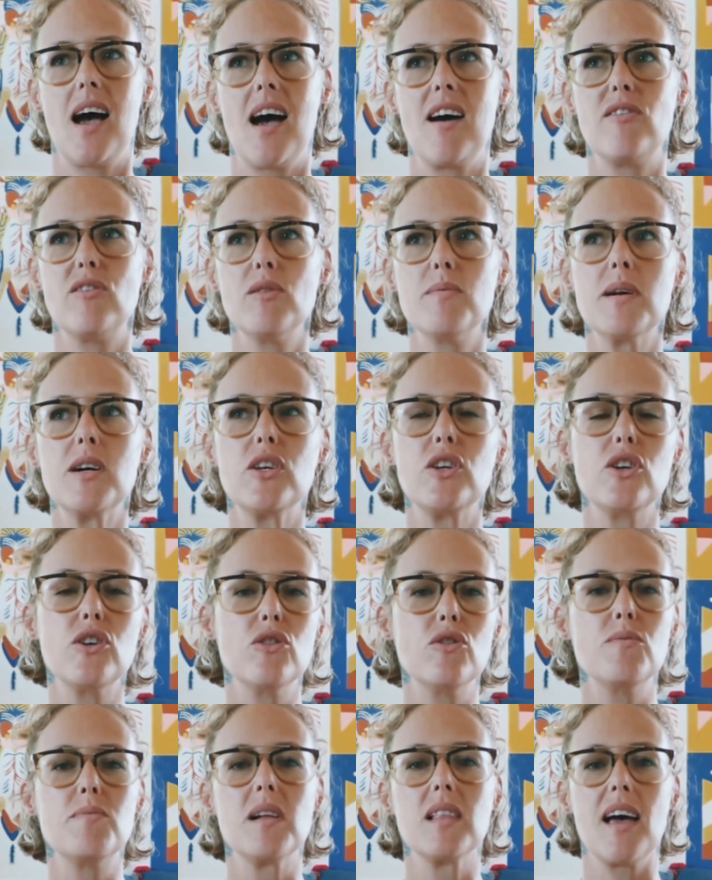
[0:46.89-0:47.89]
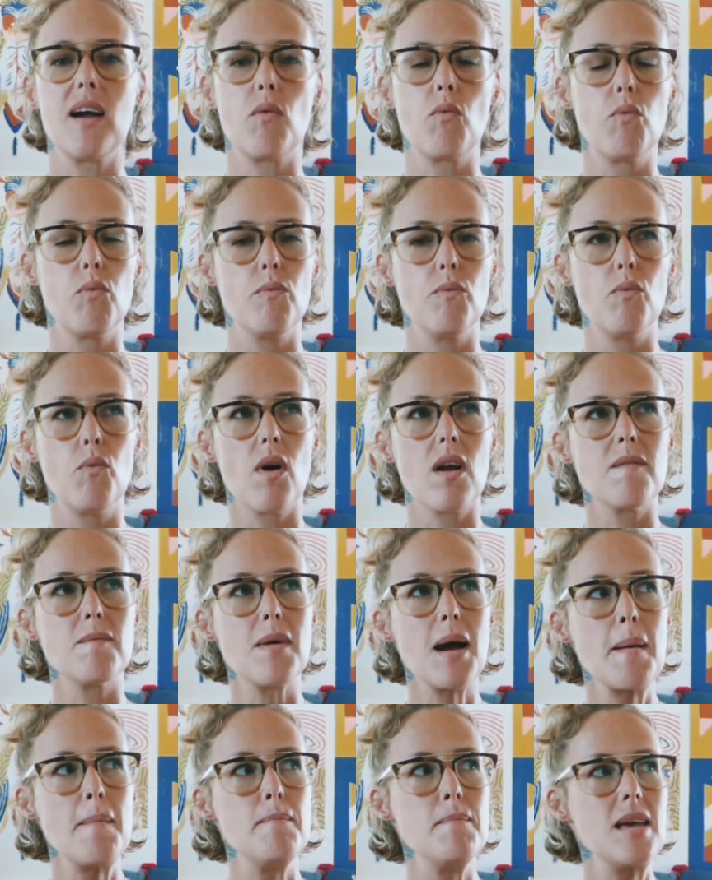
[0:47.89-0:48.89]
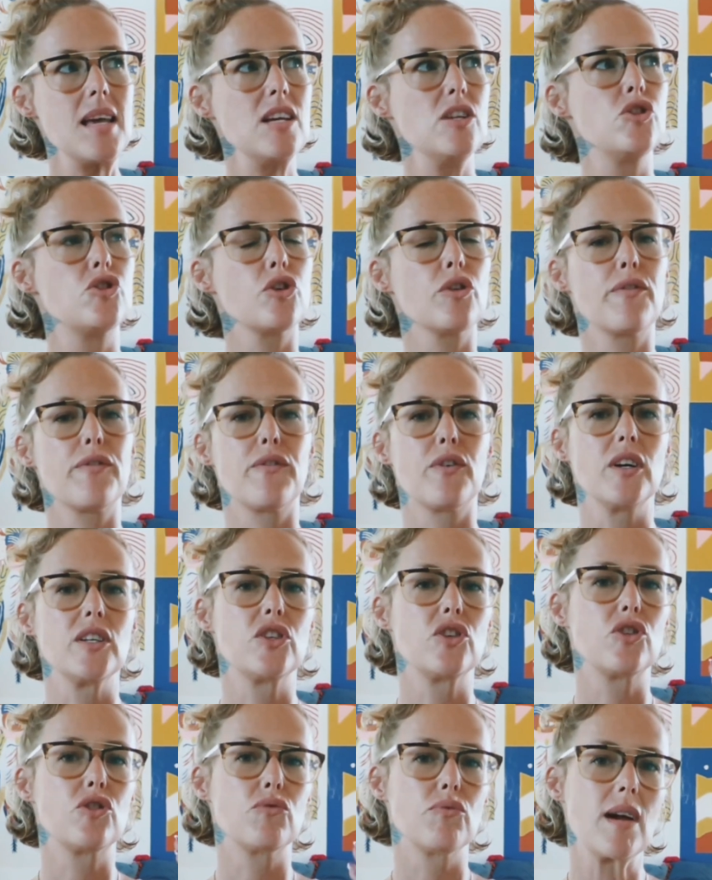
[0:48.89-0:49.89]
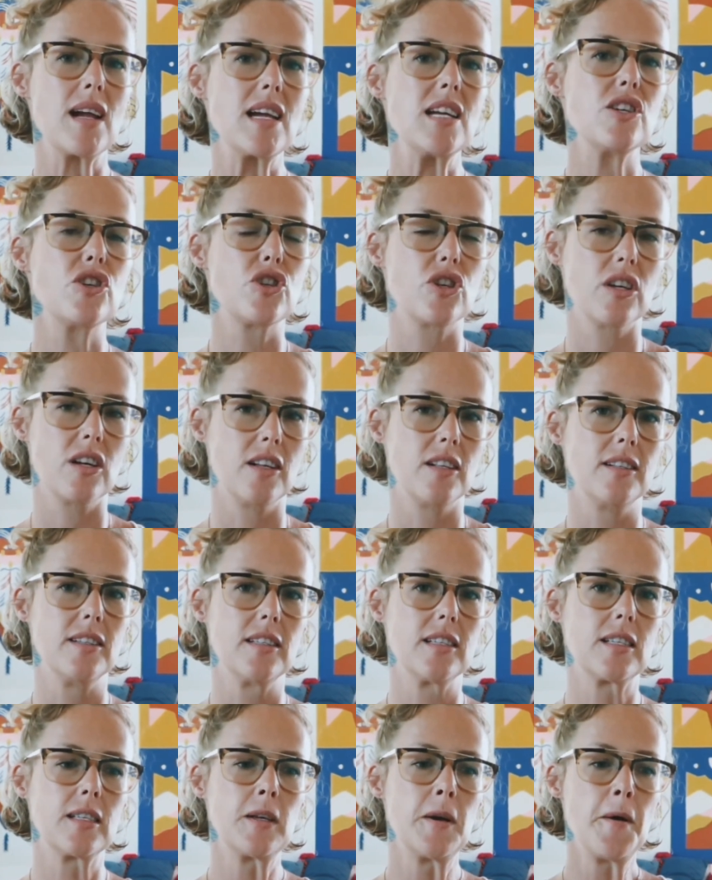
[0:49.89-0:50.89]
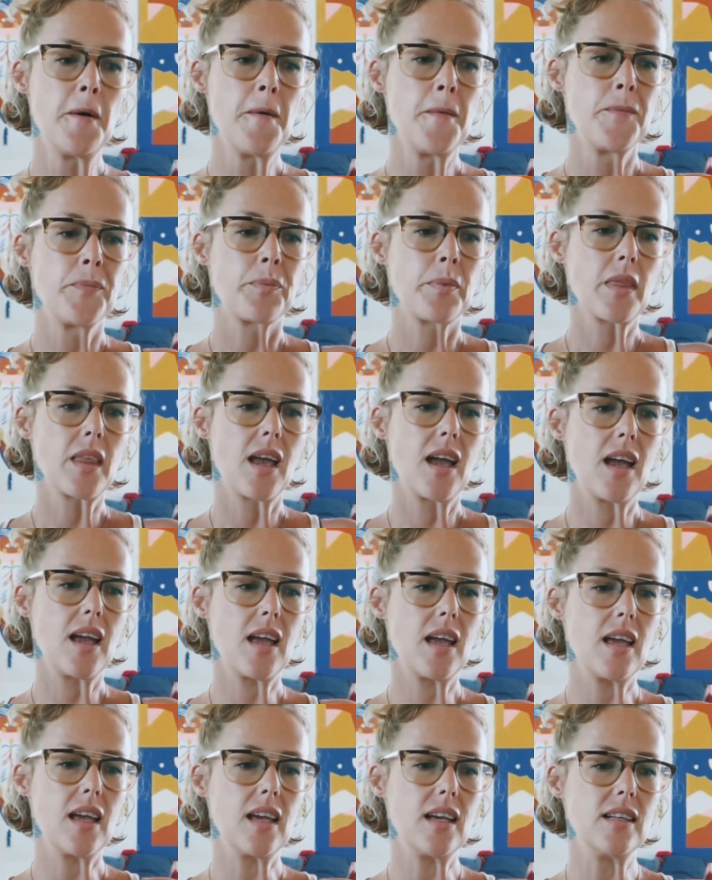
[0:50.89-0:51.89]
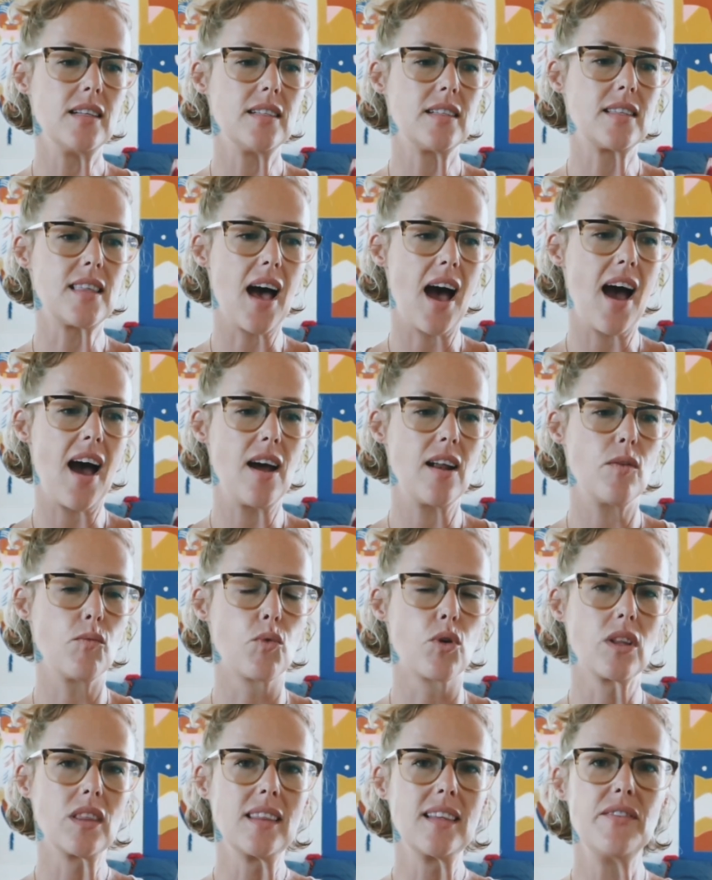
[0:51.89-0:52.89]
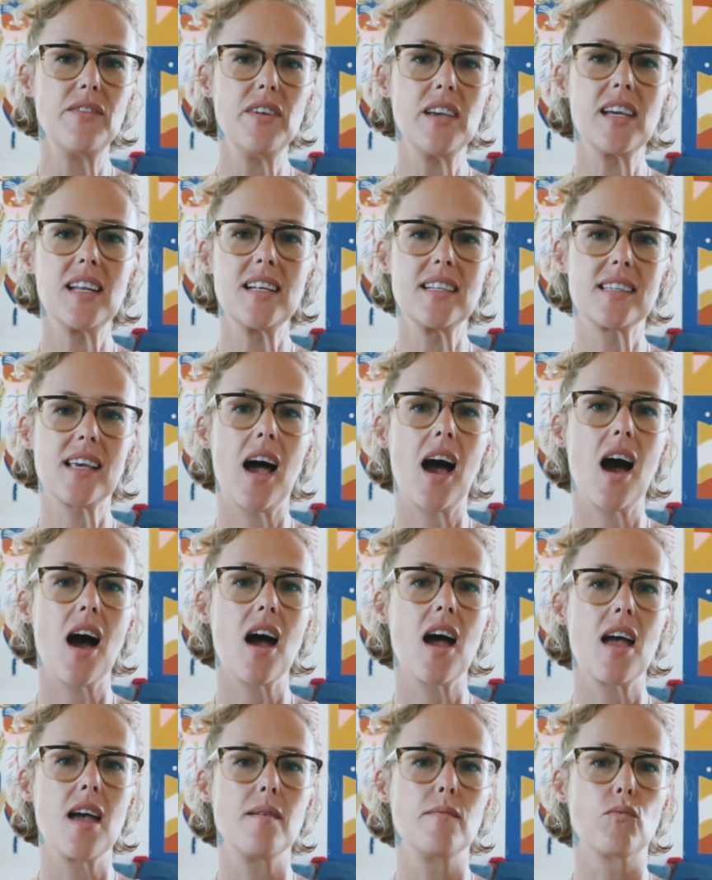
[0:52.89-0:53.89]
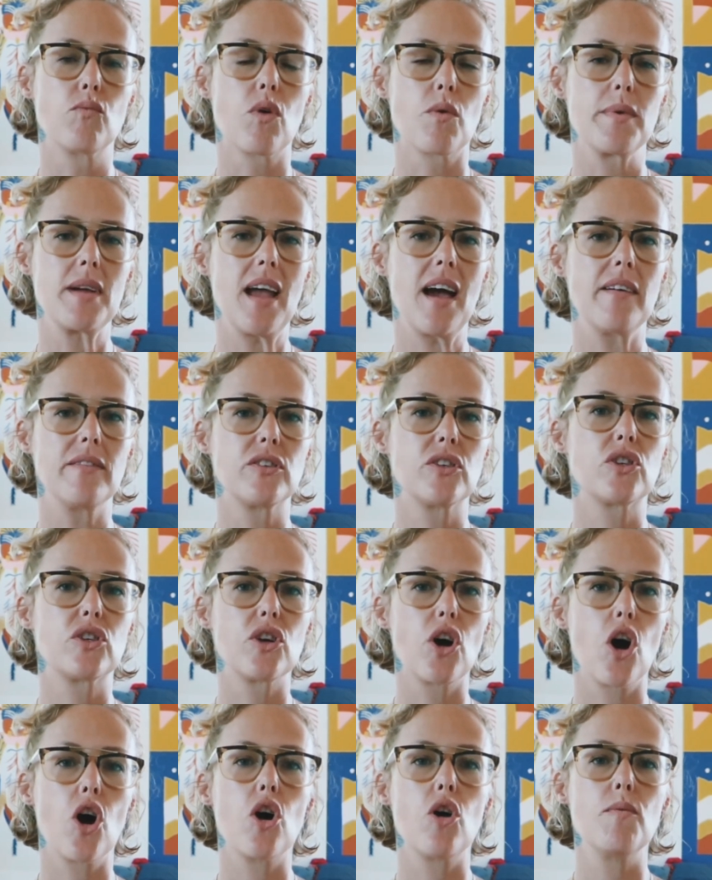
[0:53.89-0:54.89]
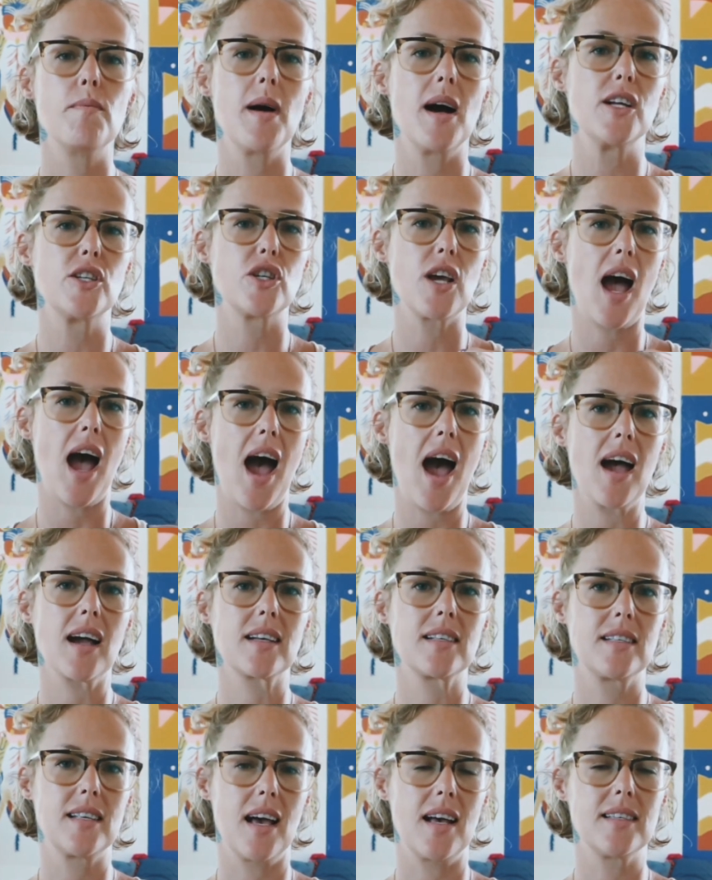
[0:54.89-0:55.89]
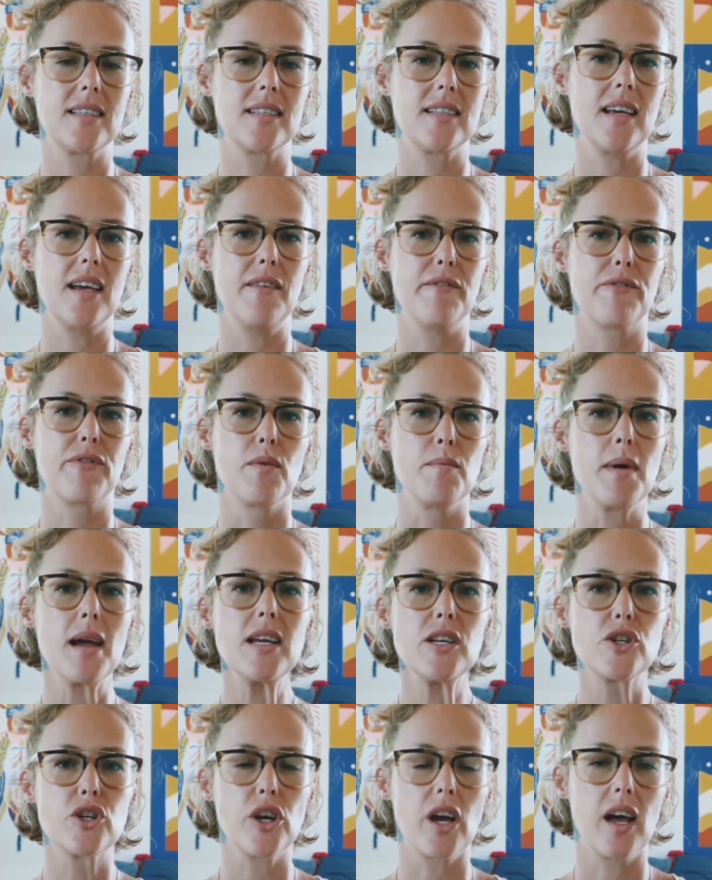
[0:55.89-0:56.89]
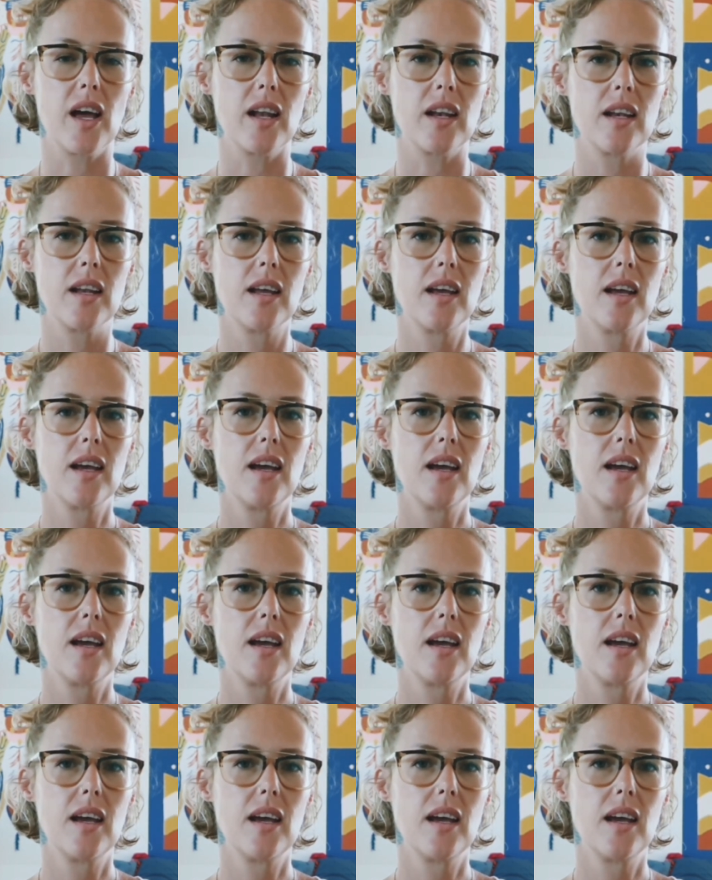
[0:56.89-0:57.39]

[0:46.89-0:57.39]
I don't know about you, but like one of my major frustrations is that we're living in a time where we have so much access to information.